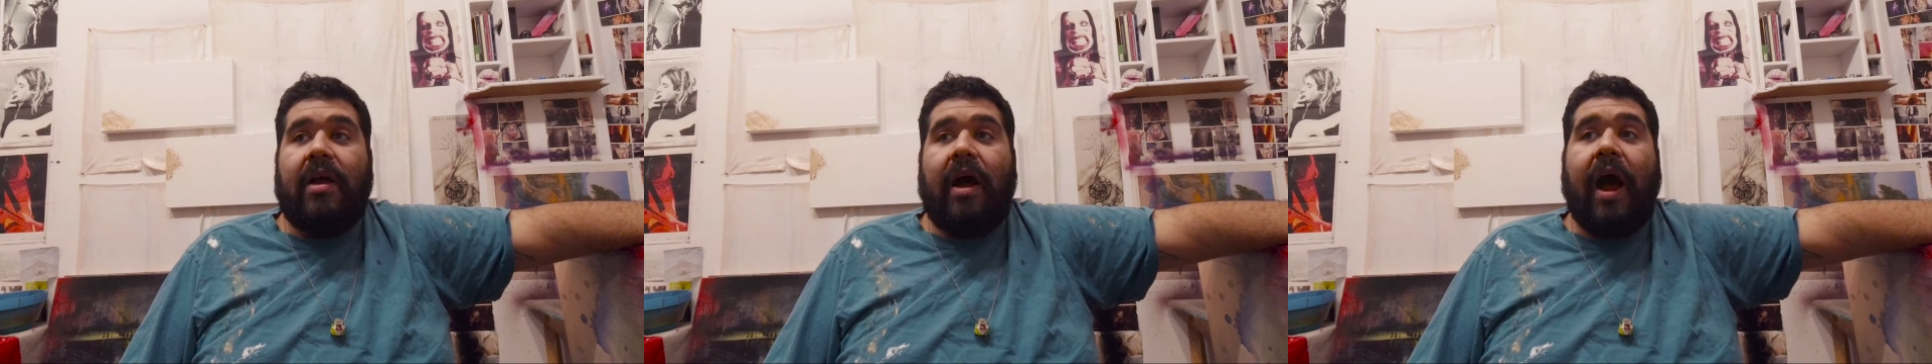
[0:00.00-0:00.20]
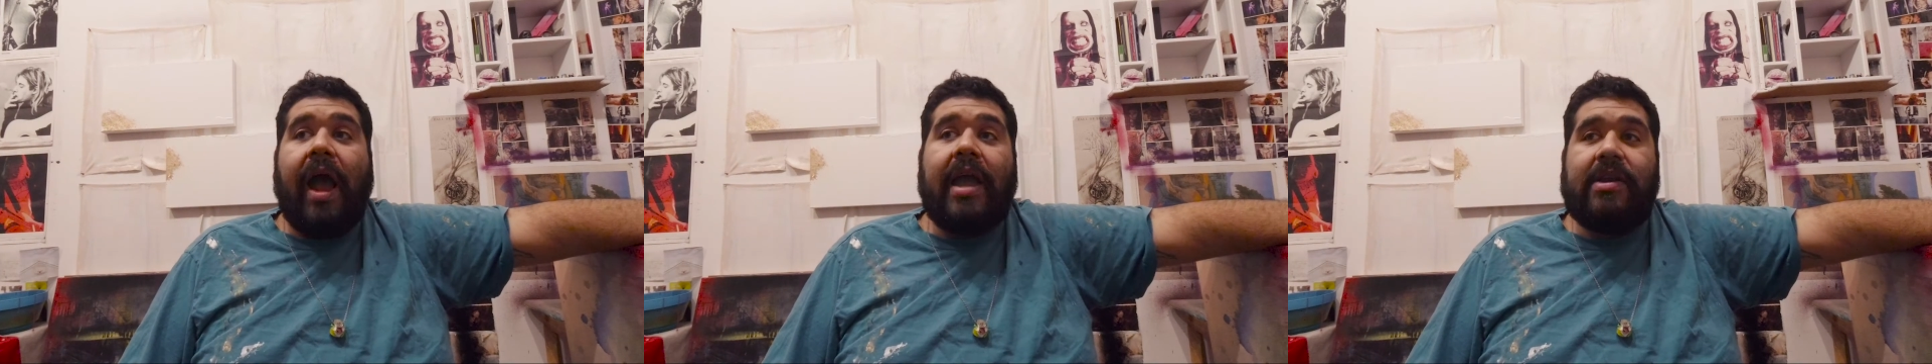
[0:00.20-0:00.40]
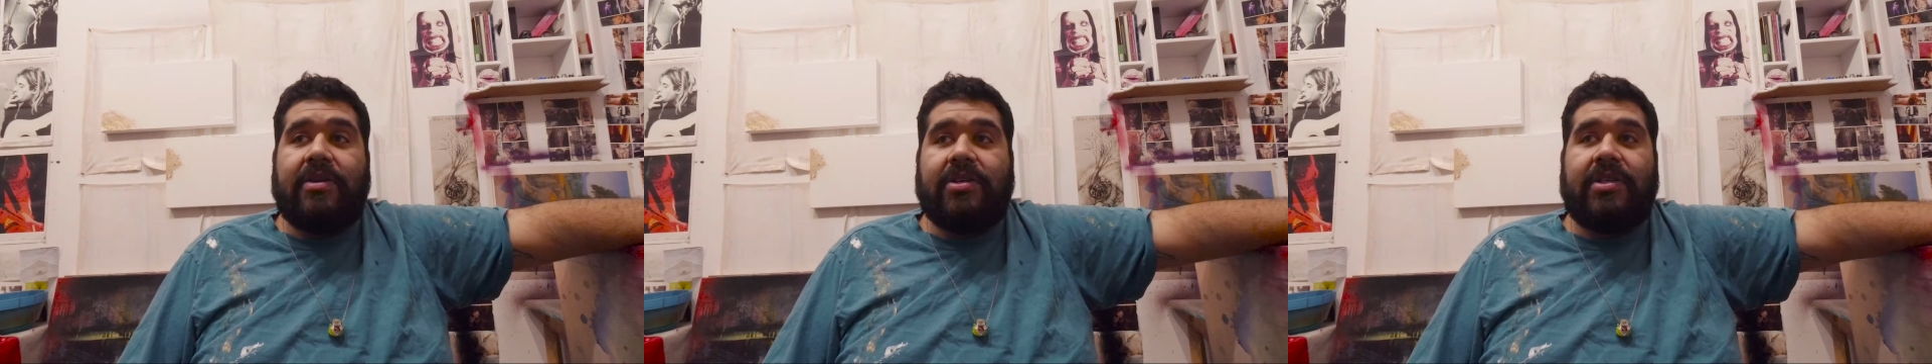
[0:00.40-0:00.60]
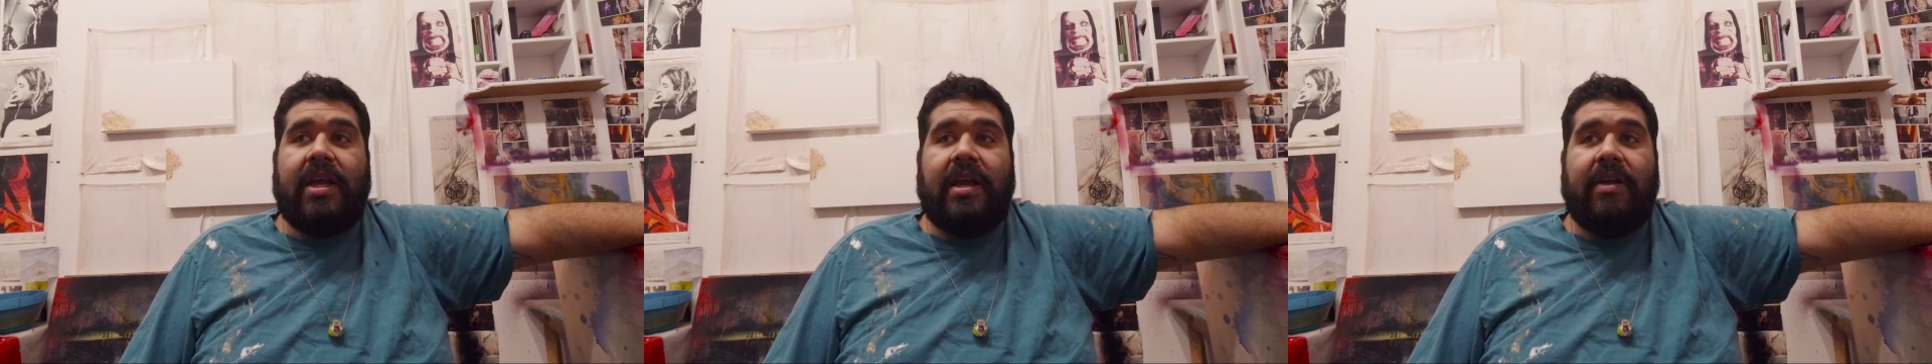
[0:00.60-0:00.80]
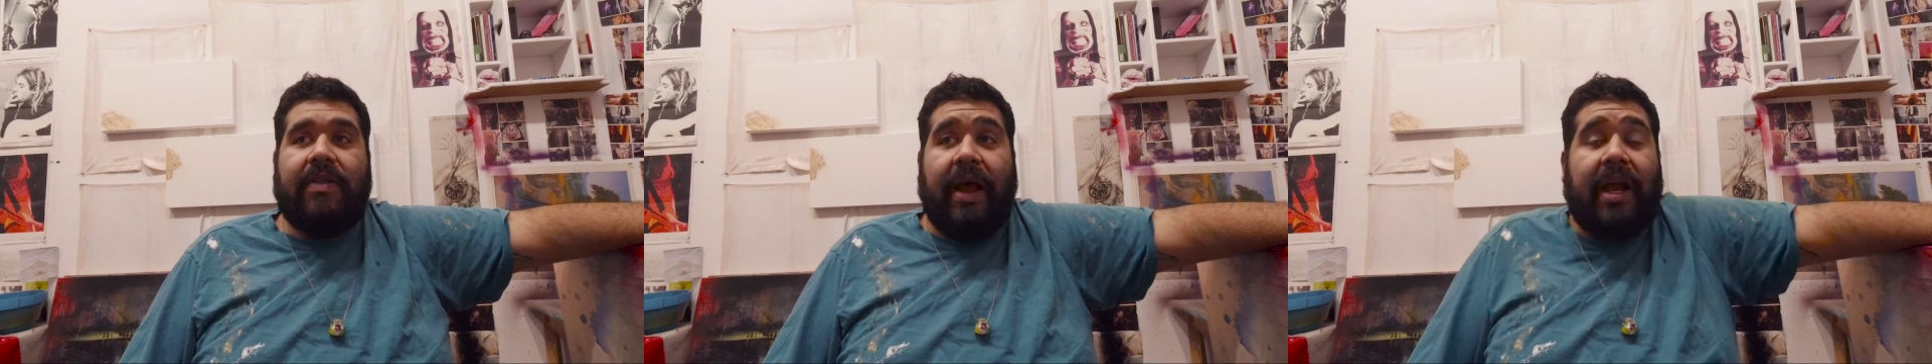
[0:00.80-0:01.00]
I
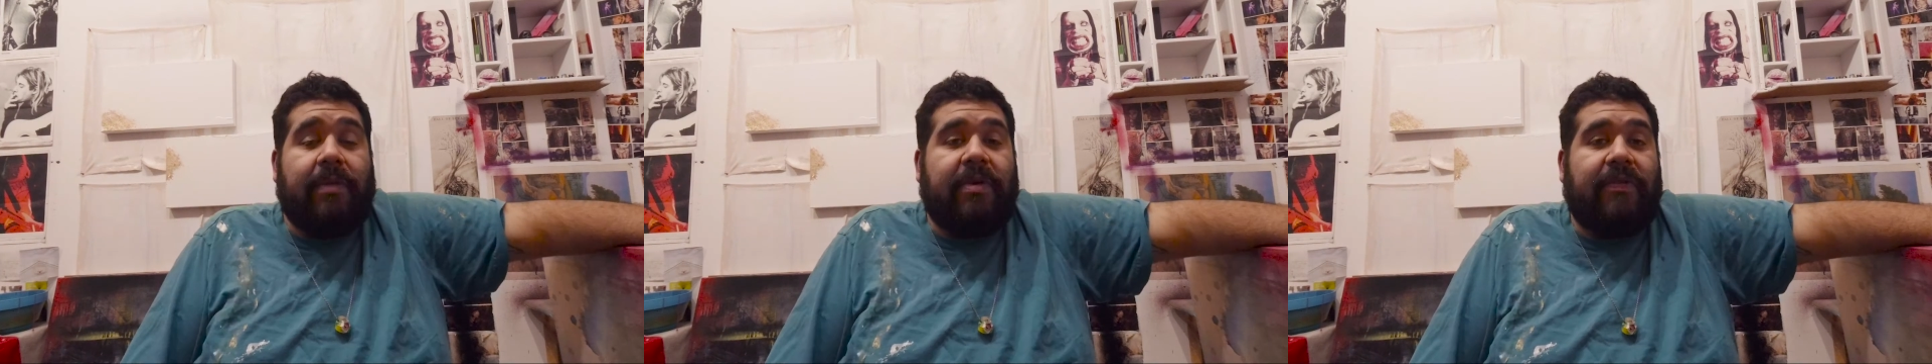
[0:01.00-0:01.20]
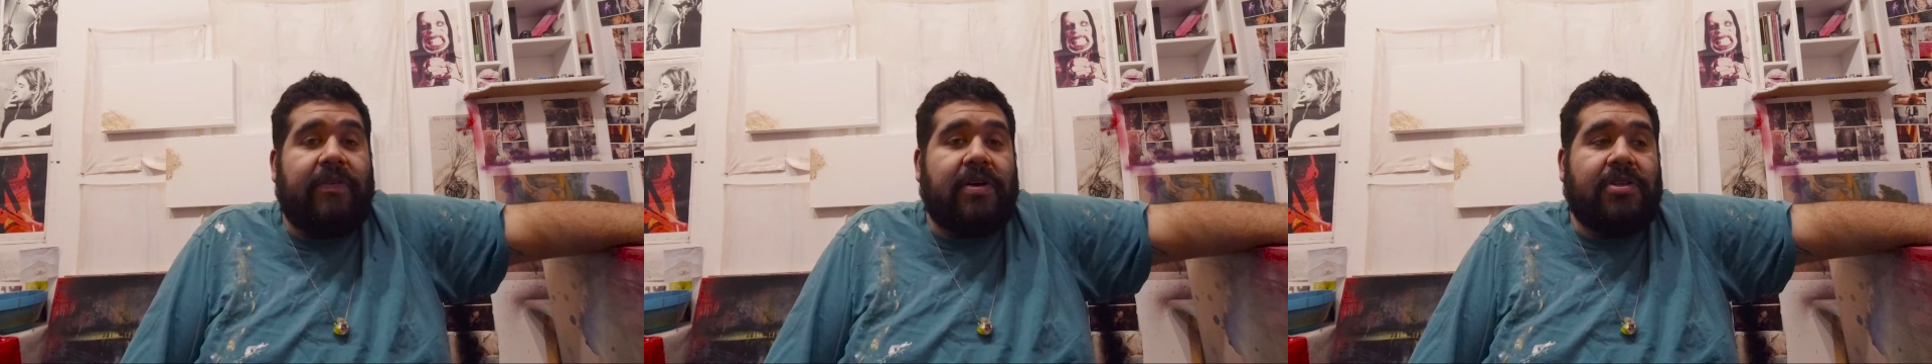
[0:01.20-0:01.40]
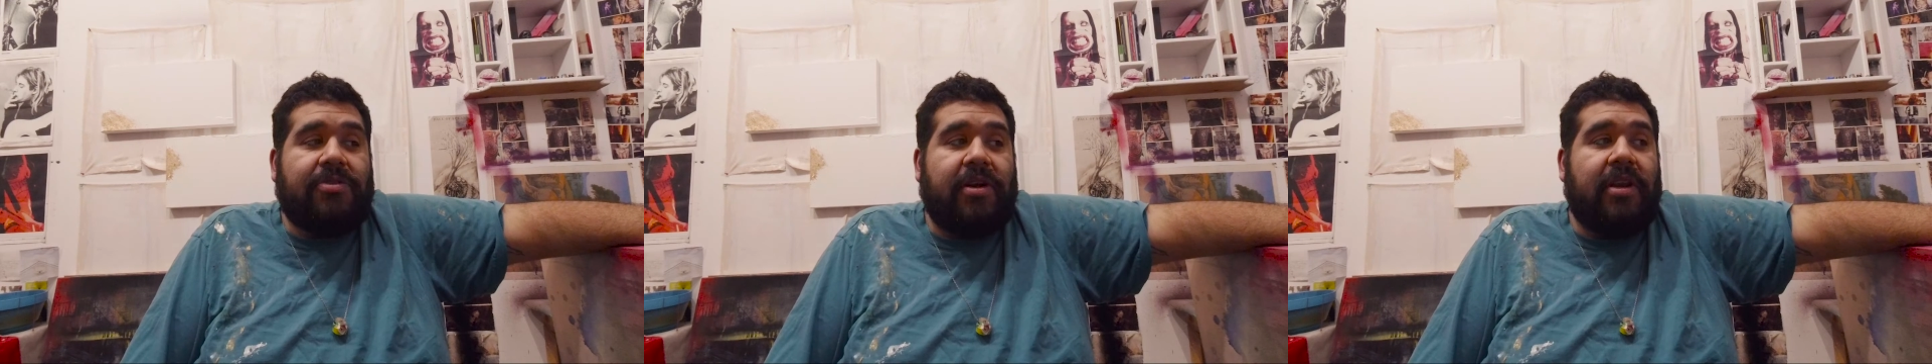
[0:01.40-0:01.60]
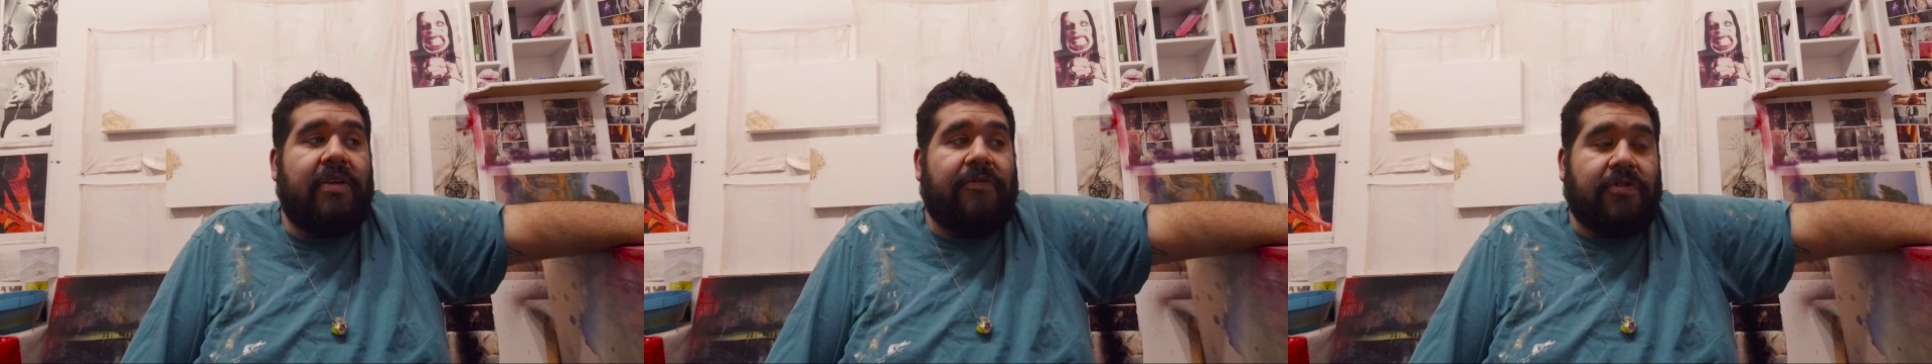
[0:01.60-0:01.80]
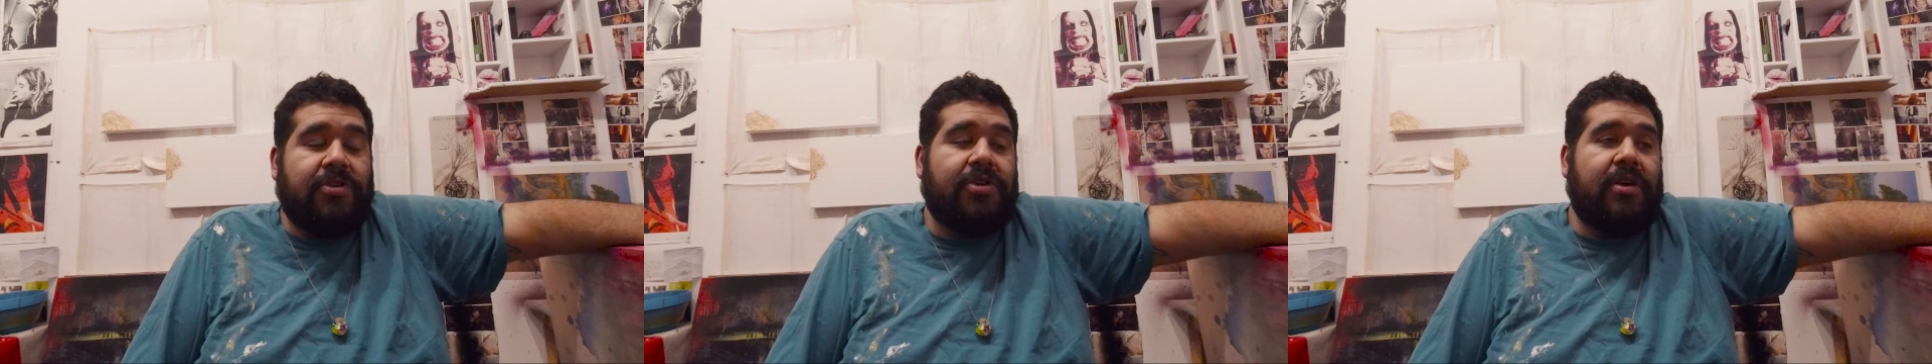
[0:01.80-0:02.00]
understand how that could be
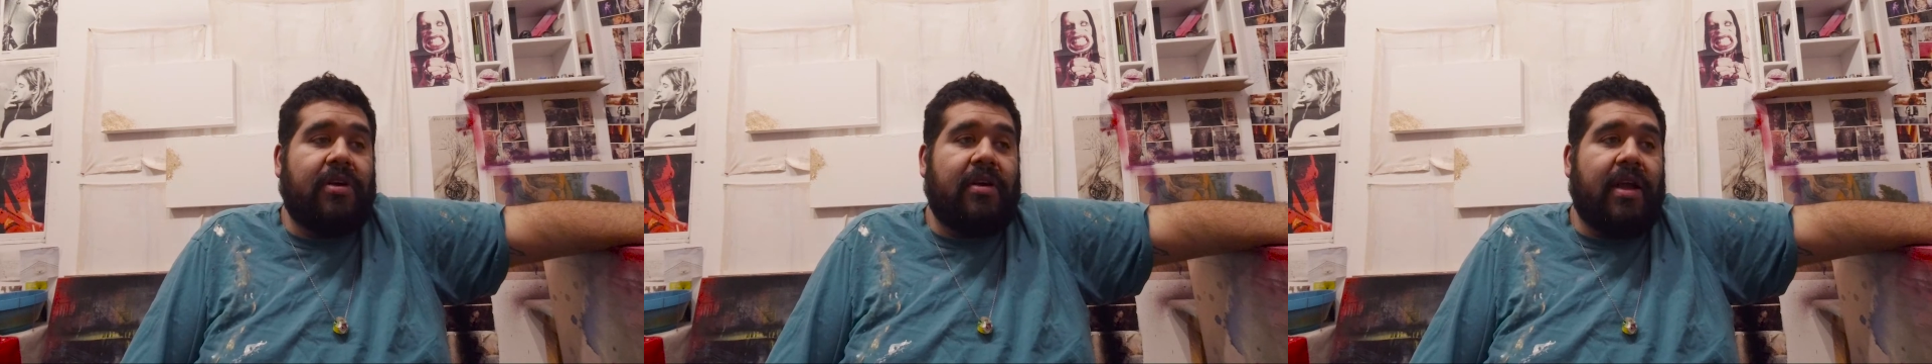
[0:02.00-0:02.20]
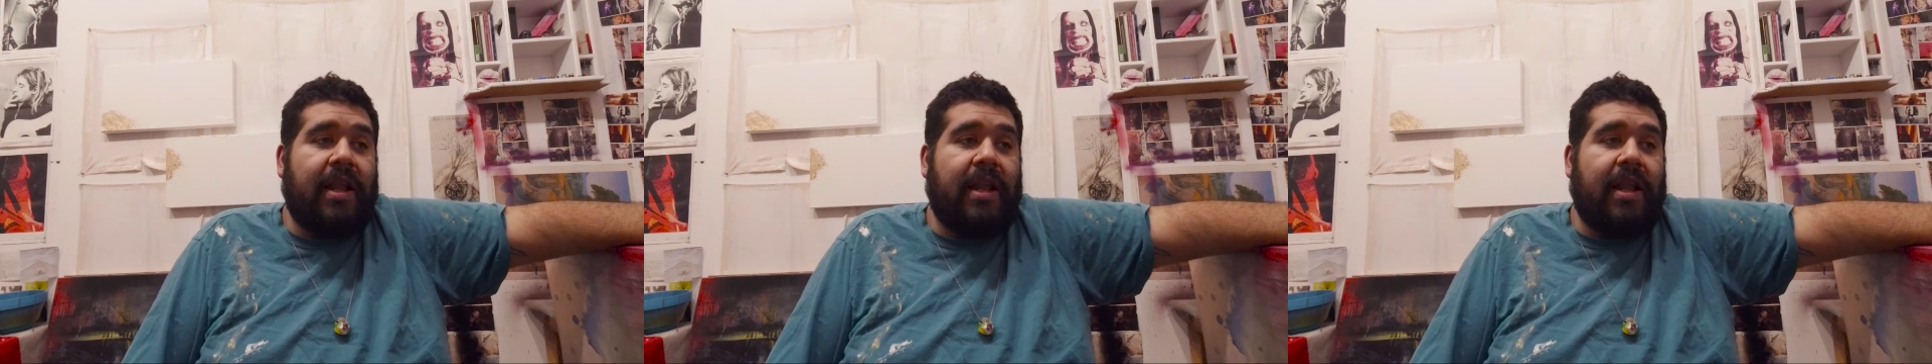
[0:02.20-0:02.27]
frustrating for sure,